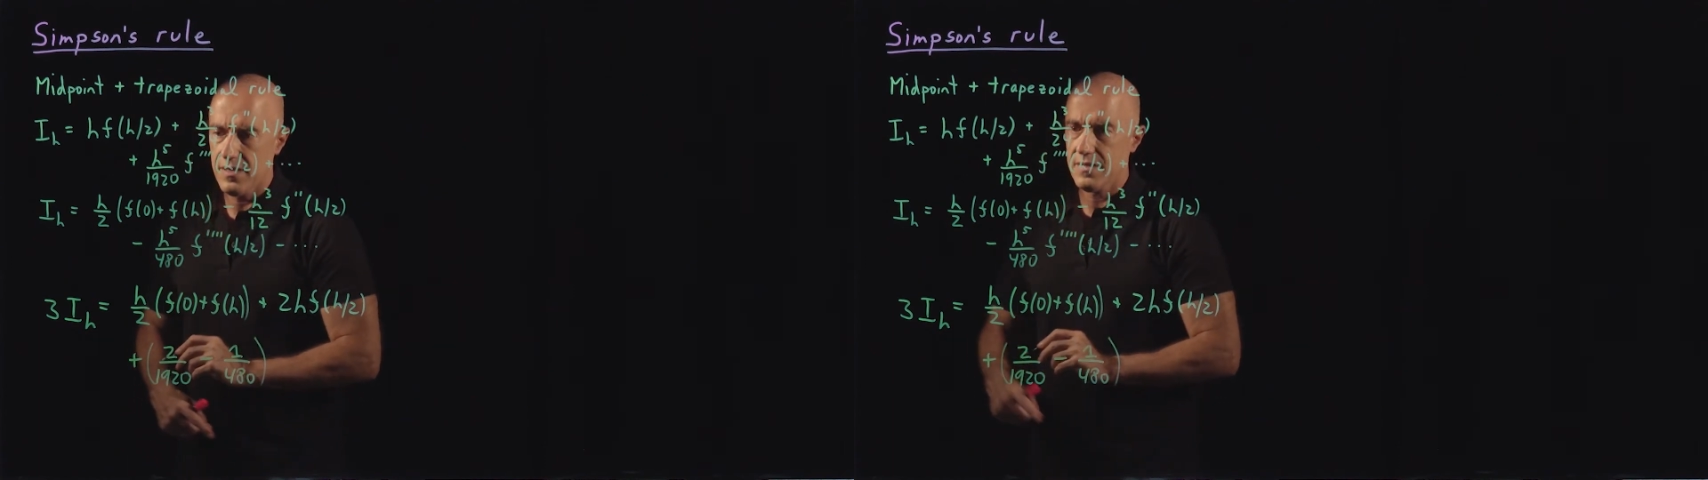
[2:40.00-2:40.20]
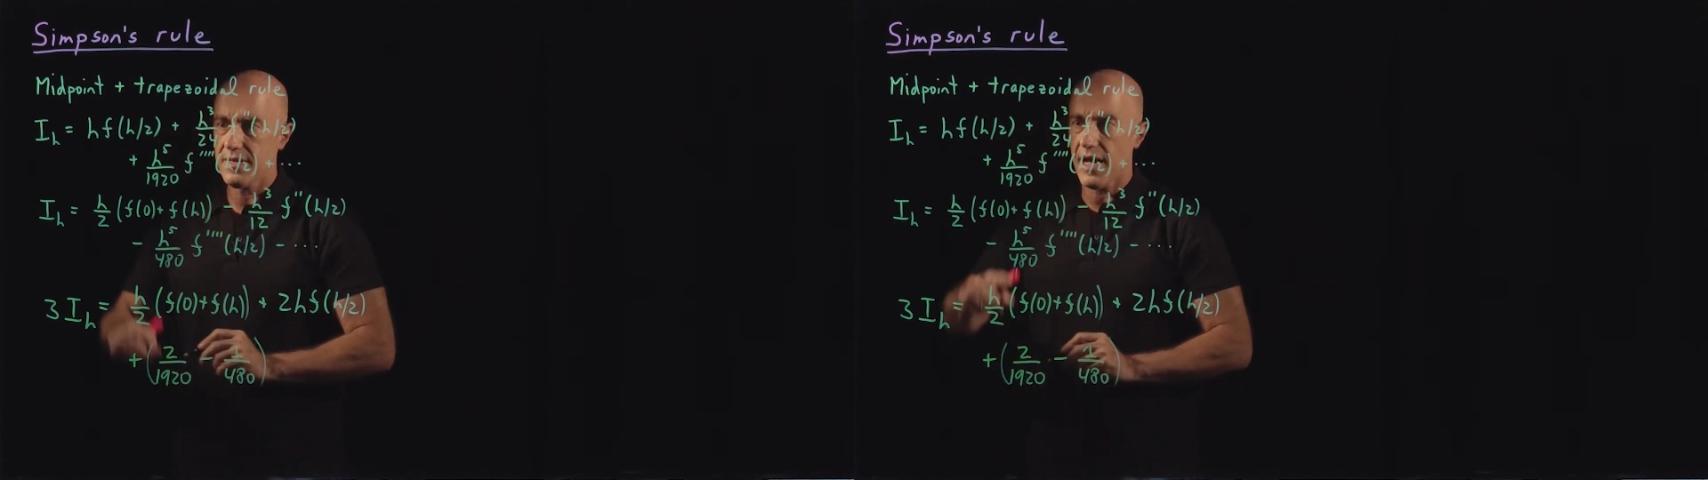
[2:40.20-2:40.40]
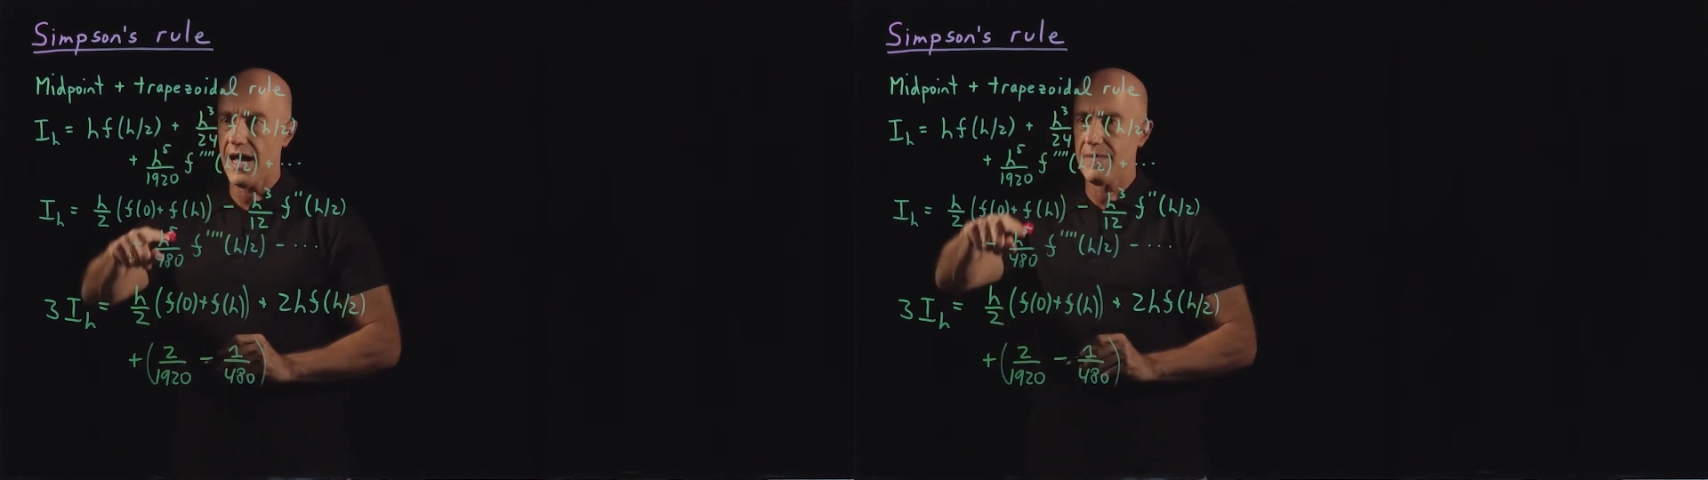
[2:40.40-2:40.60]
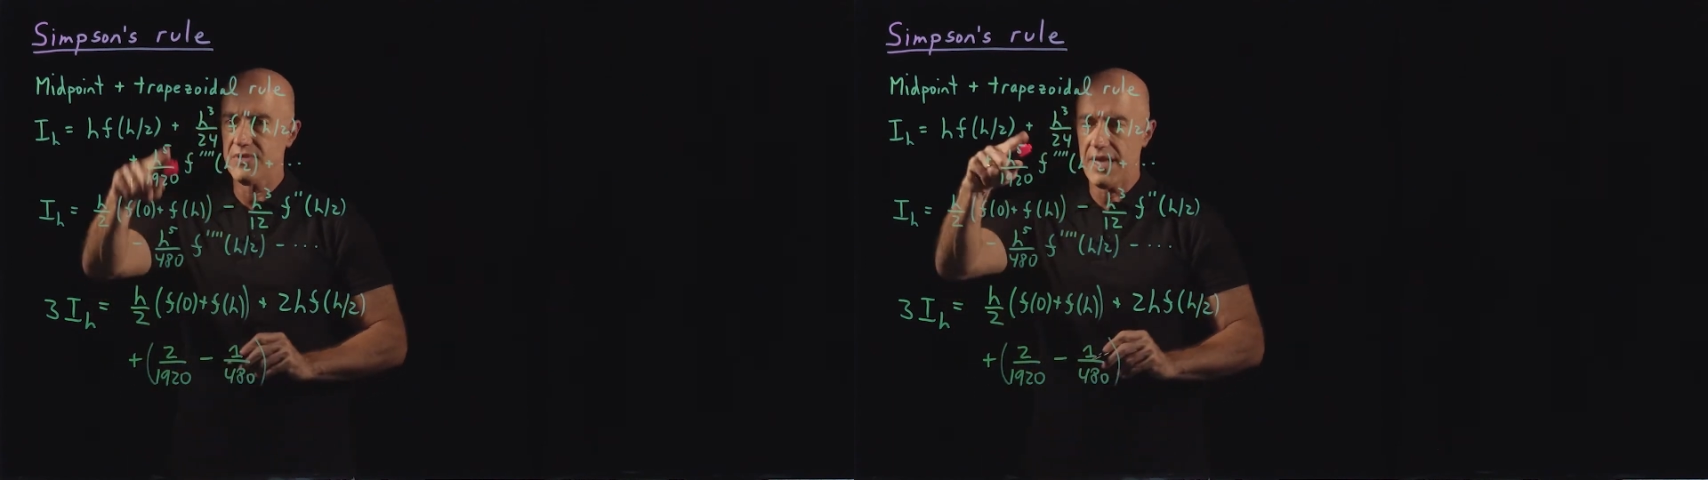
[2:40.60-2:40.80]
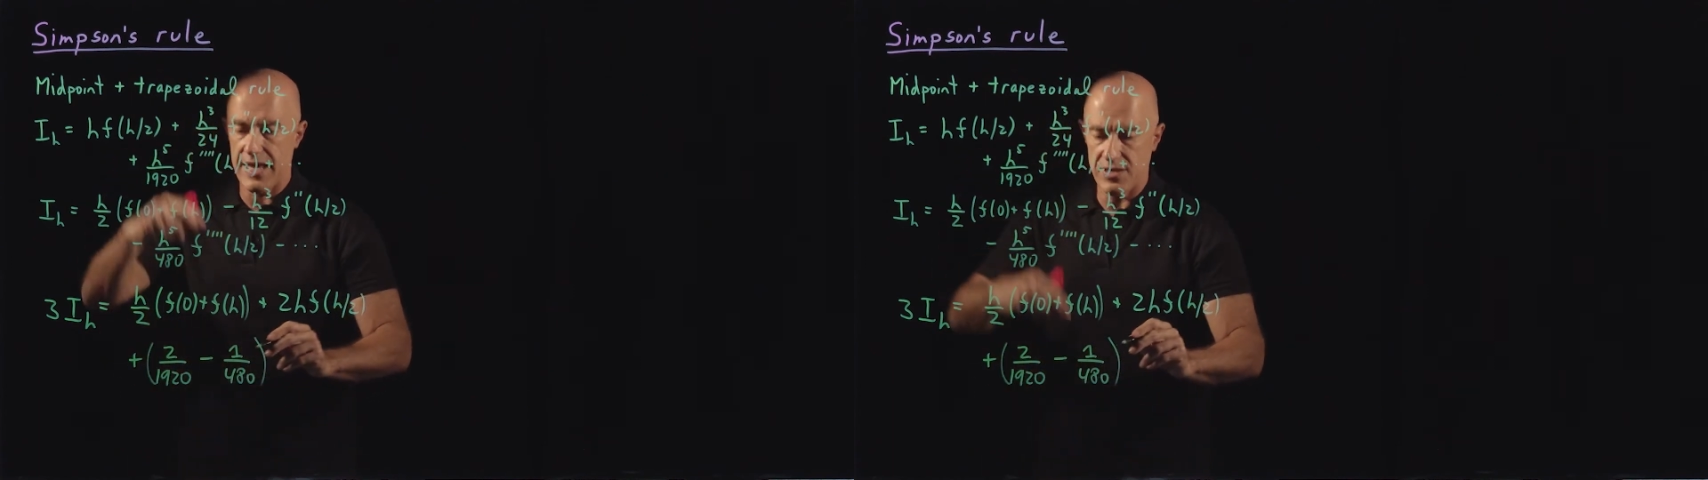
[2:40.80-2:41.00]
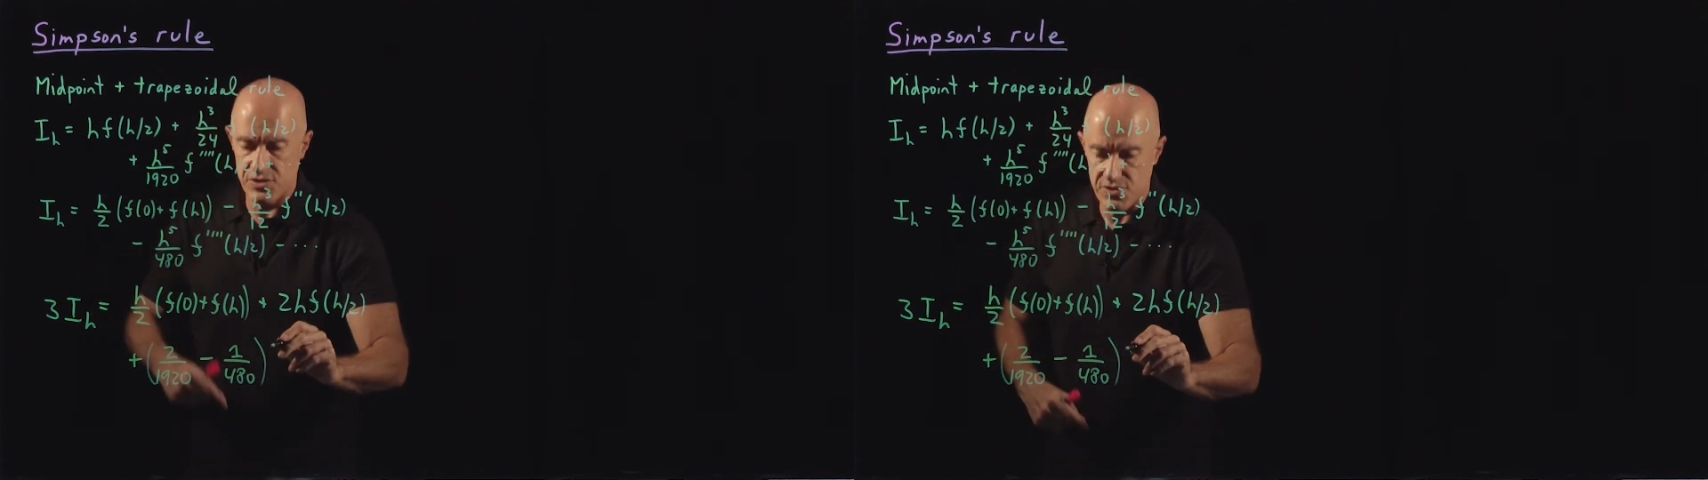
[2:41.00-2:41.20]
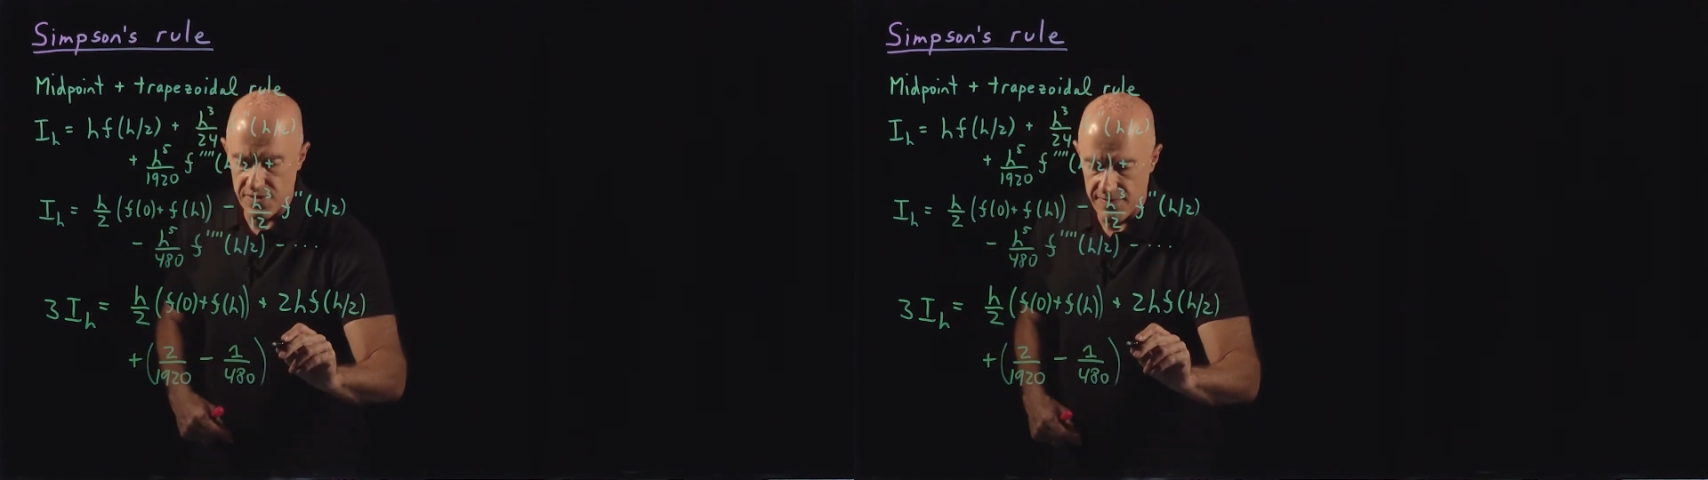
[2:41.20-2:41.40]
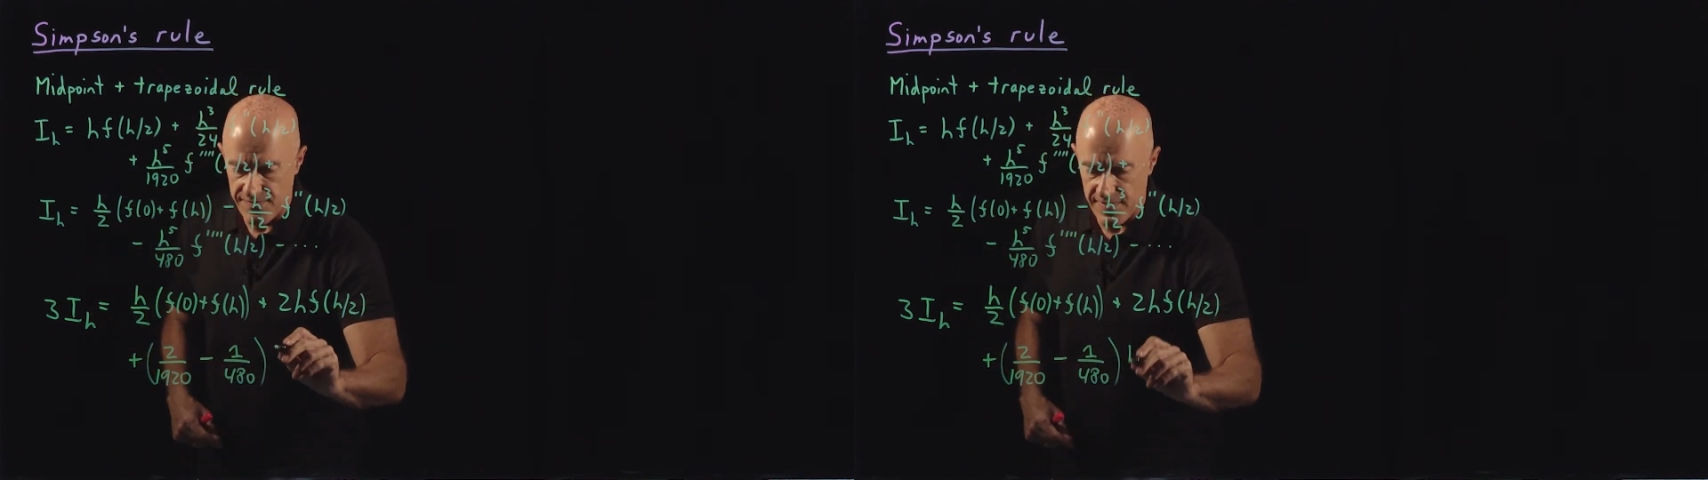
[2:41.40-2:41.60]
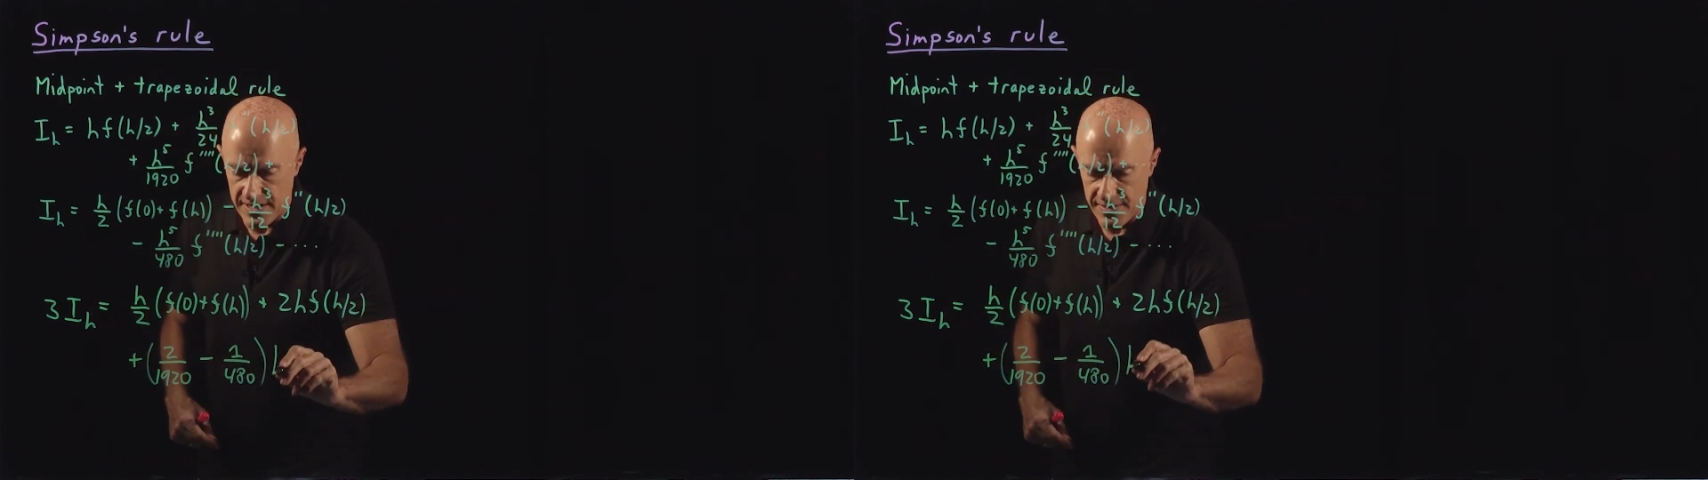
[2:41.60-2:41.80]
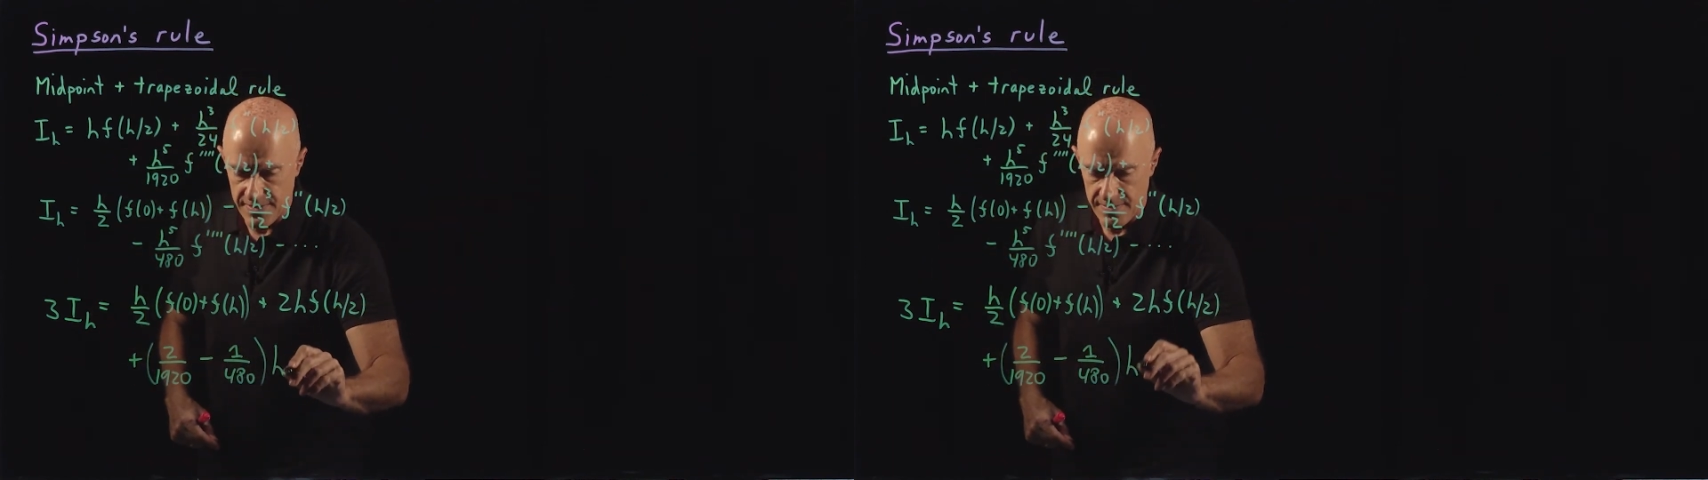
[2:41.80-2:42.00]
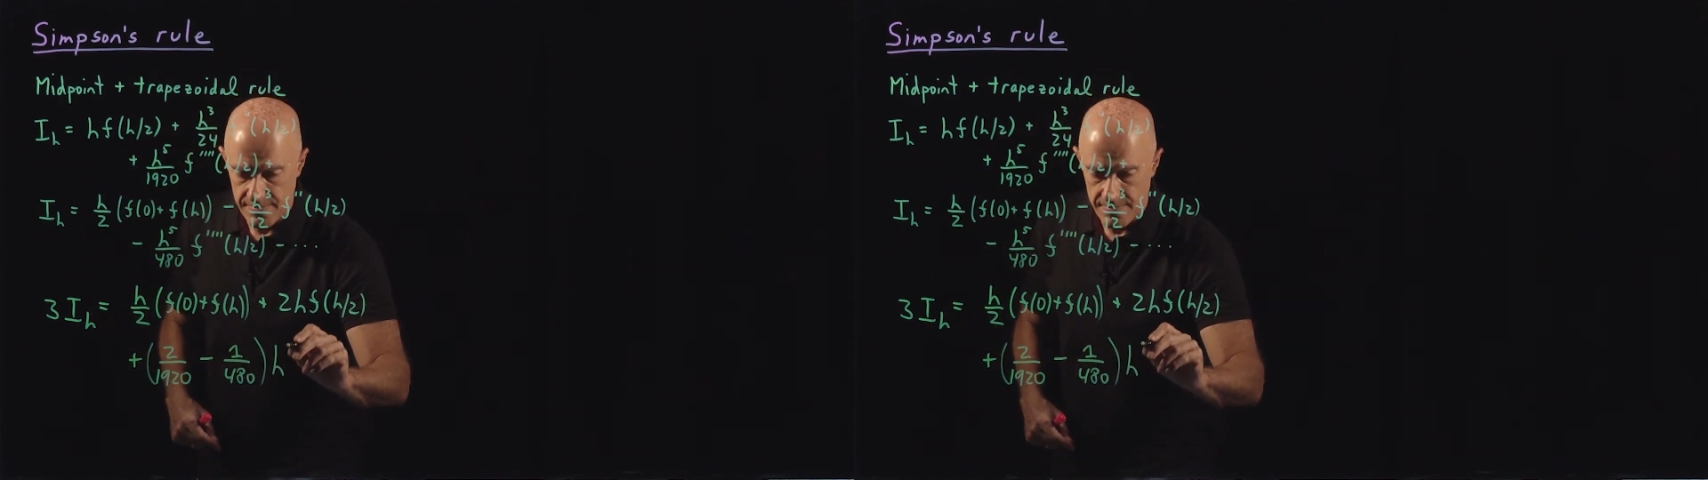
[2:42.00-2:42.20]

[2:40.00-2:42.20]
times h to the fifth